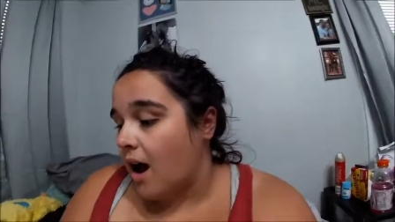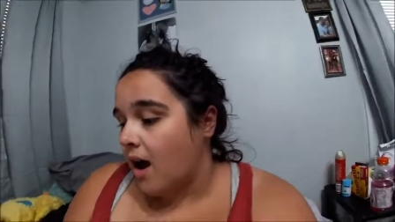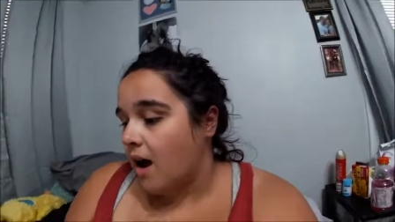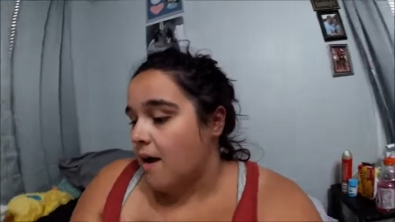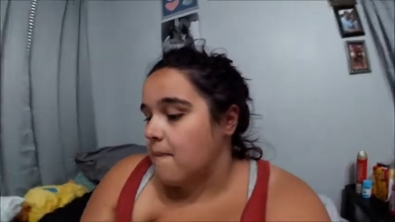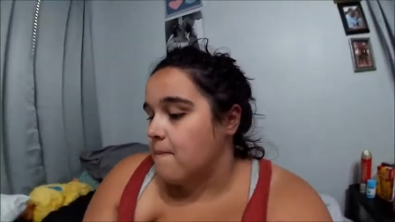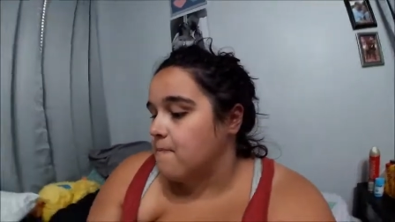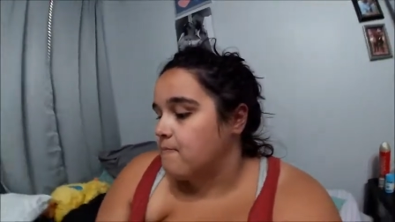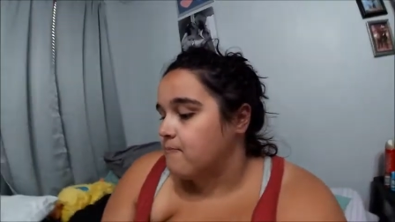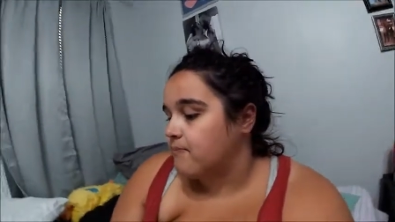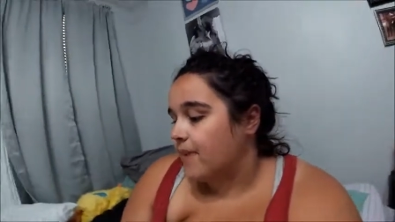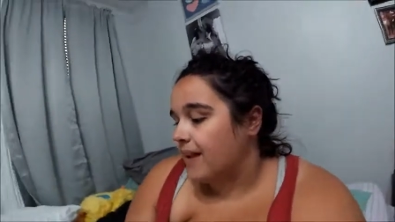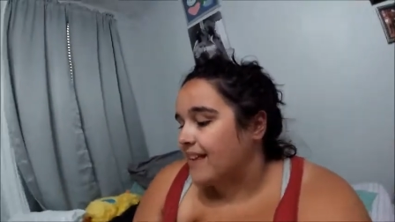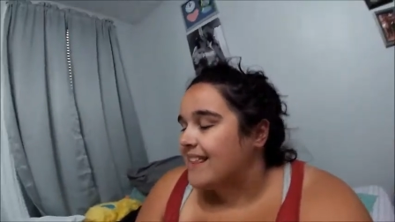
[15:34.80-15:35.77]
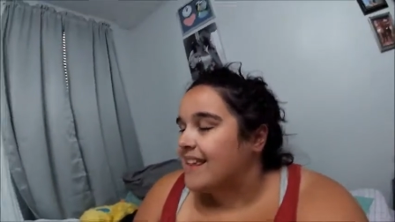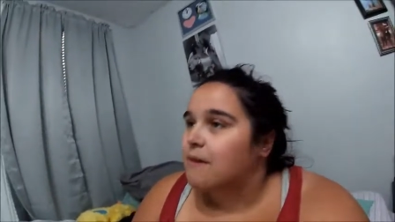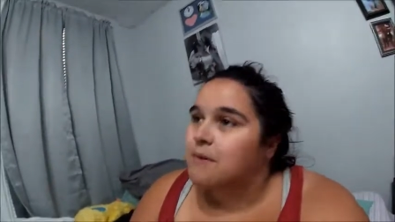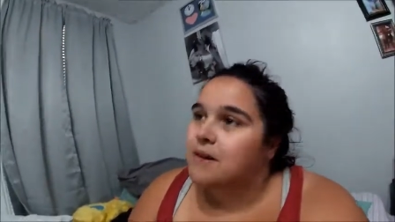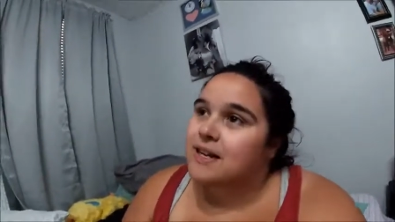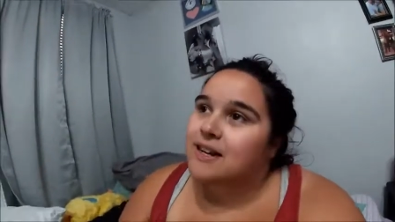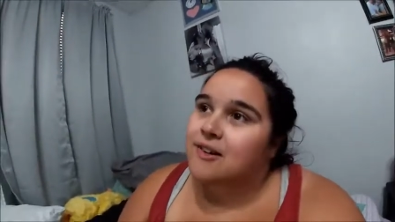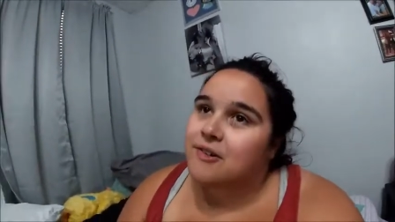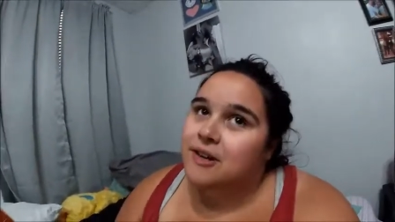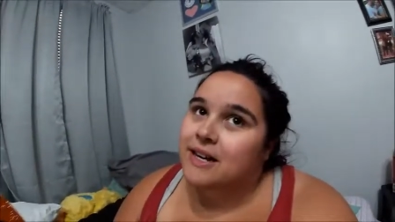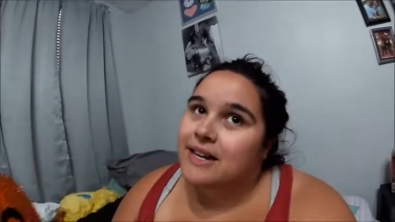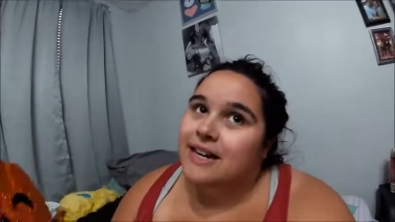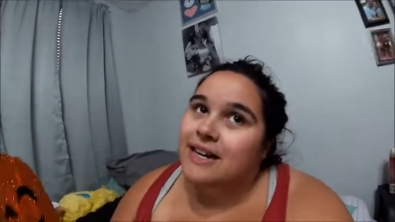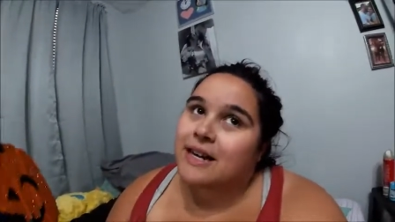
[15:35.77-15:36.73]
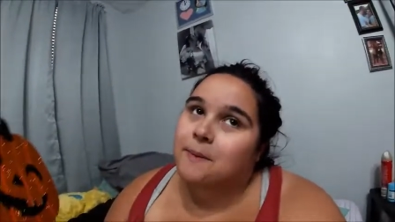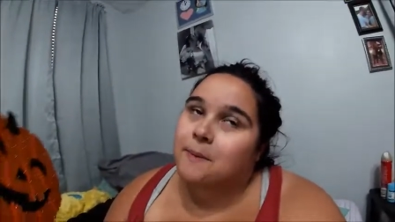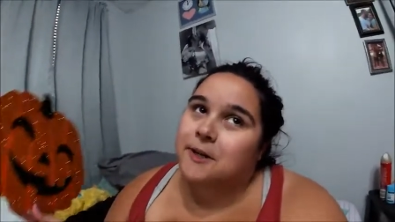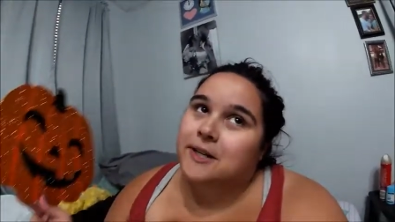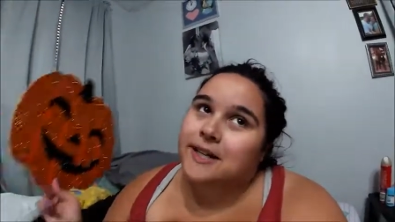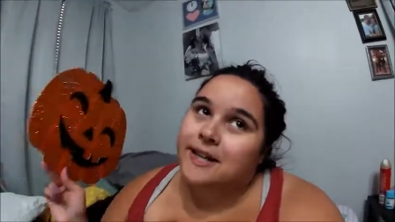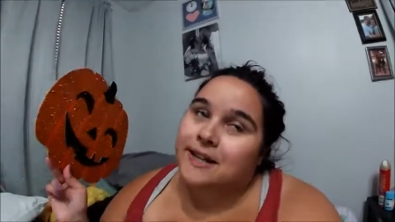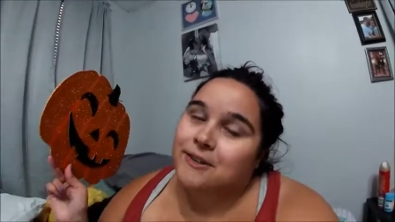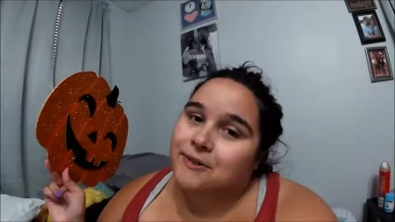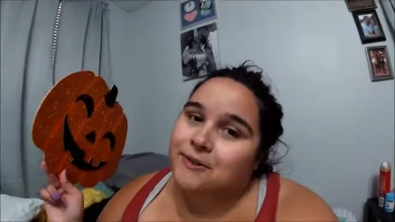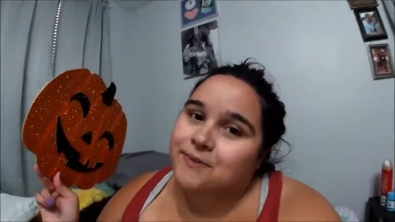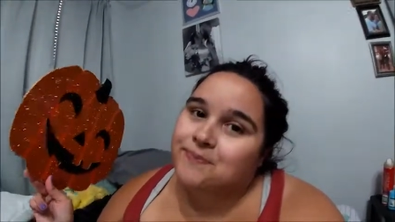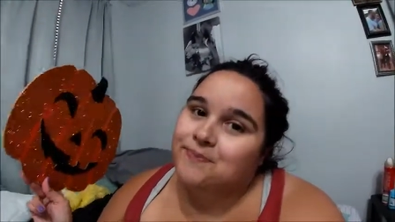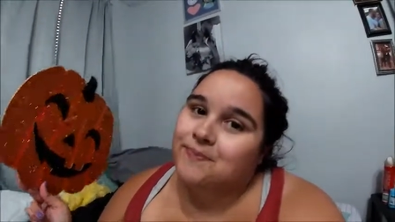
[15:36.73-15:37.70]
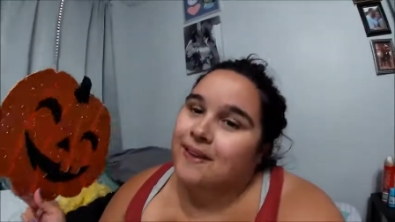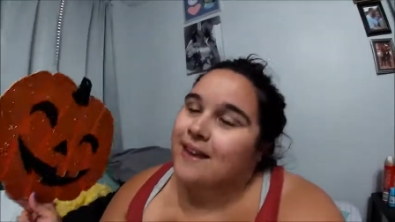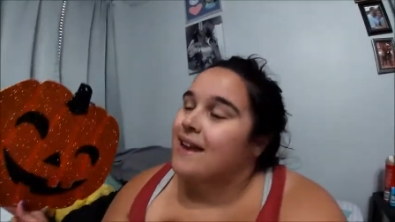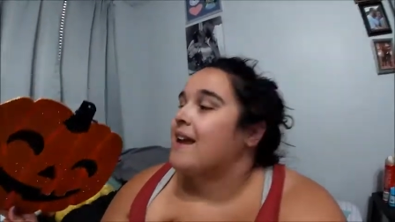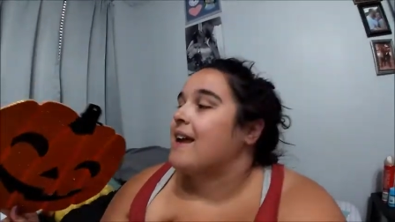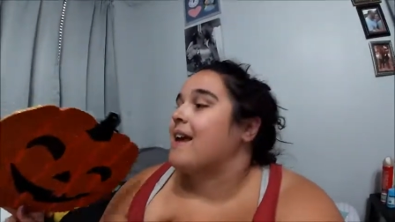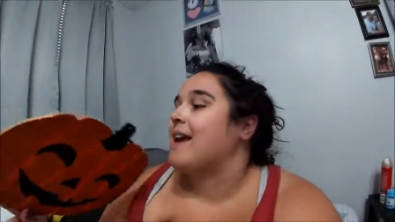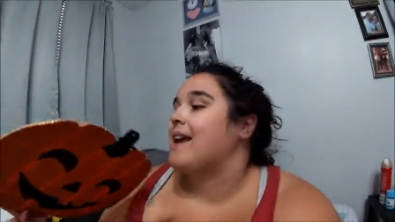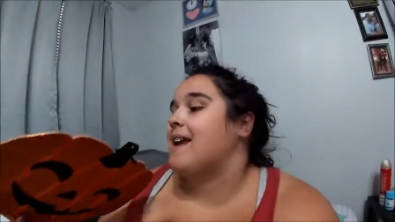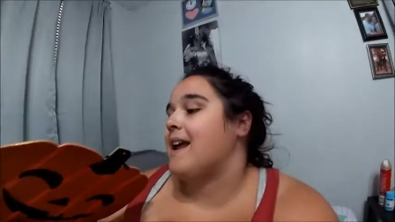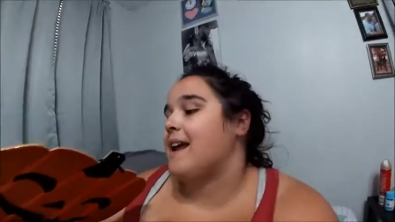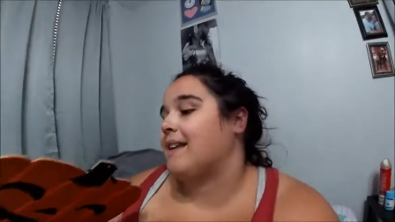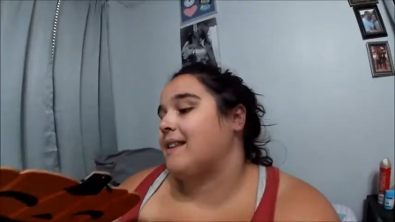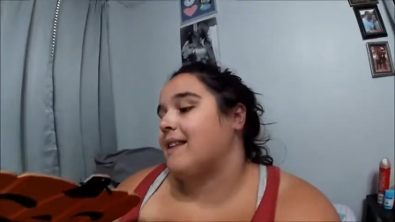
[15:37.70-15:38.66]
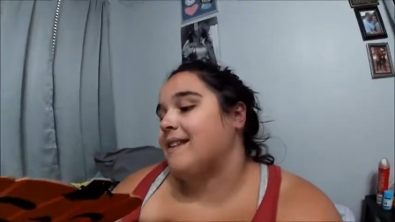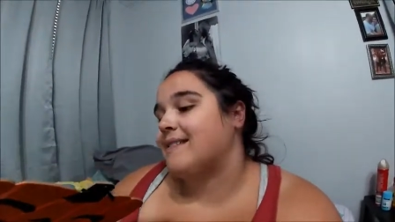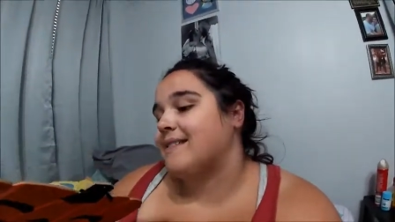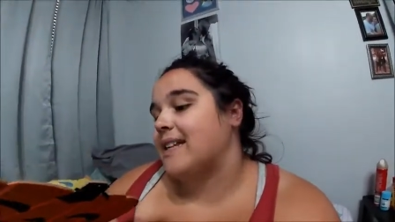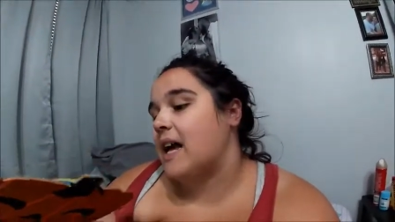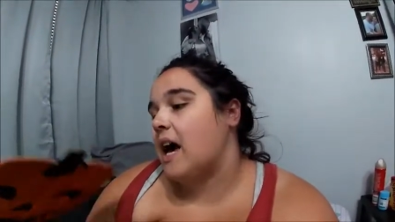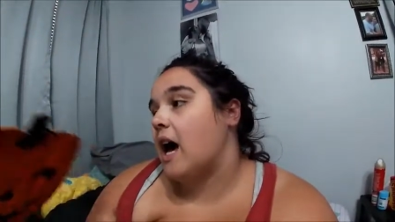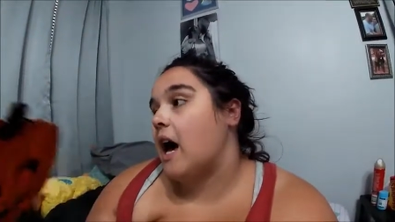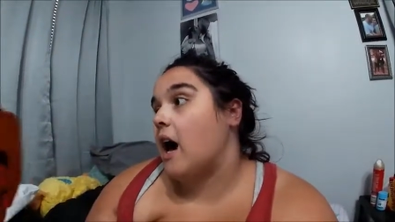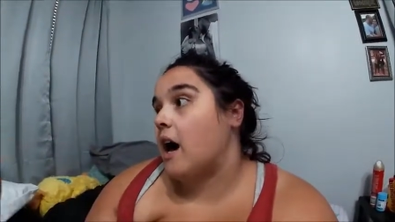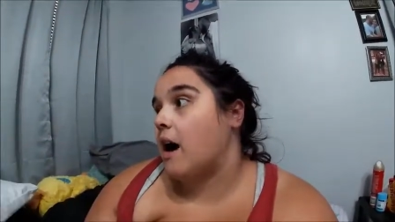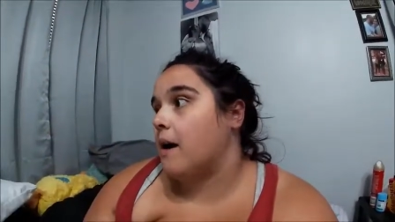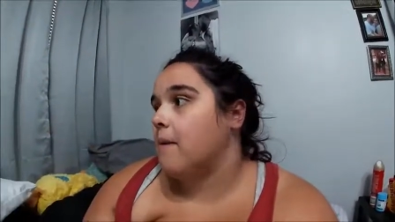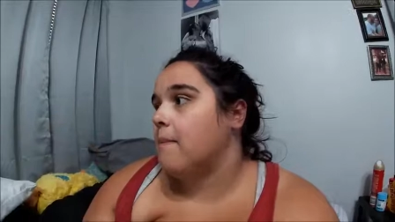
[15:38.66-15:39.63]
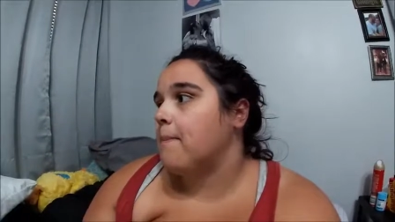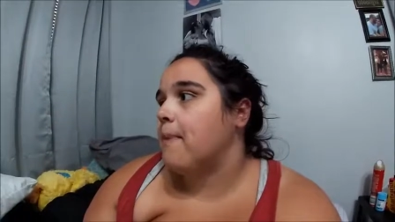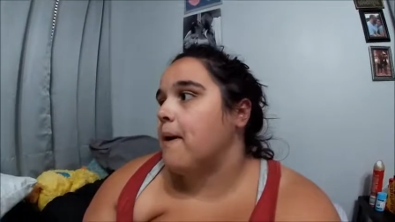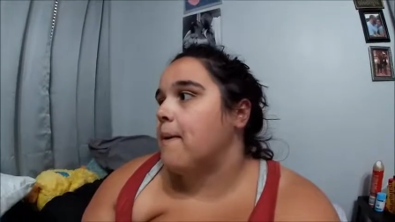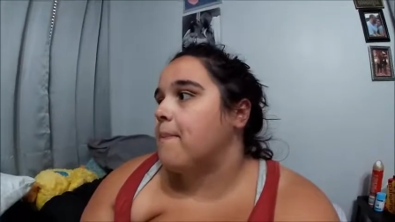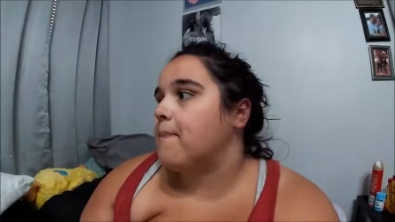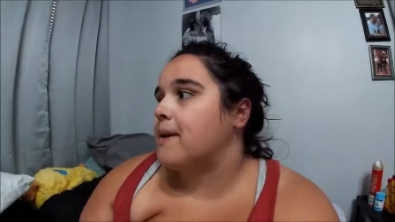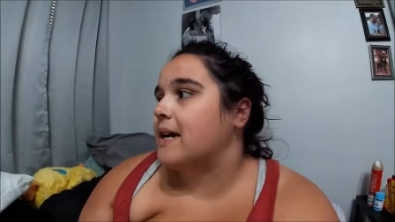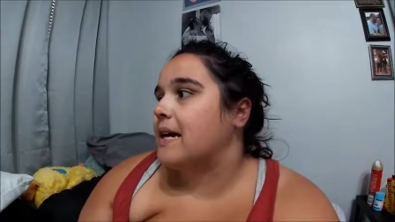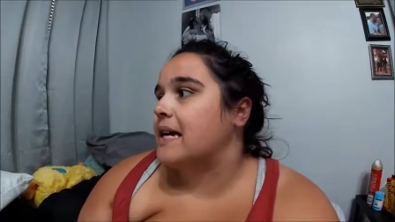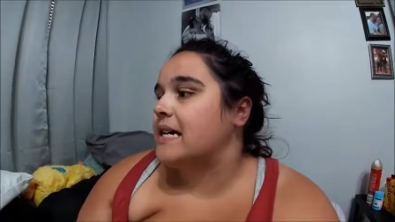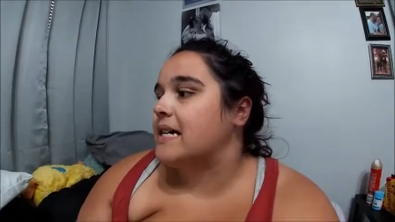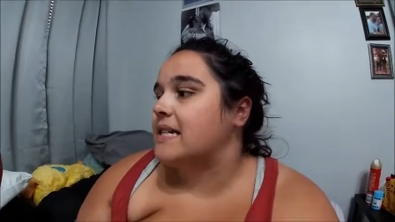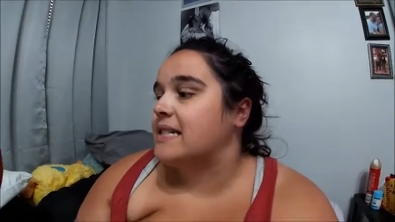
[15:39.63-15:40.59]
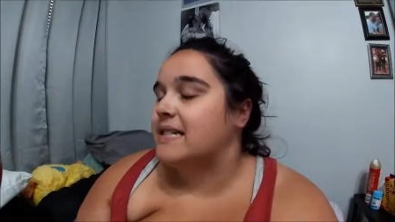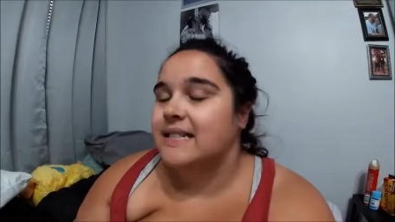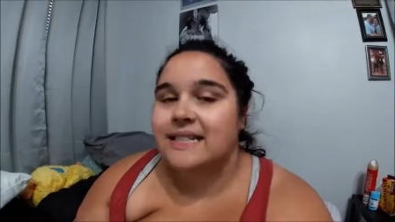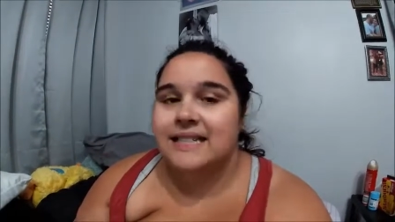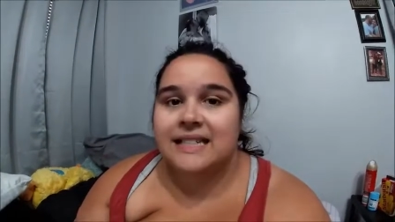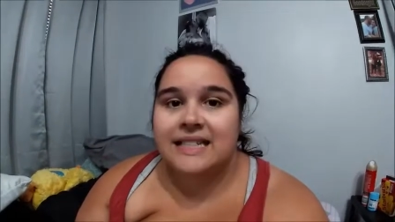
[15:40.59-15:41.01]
um I think I'm gonna go get a hammer and nail and hang this up because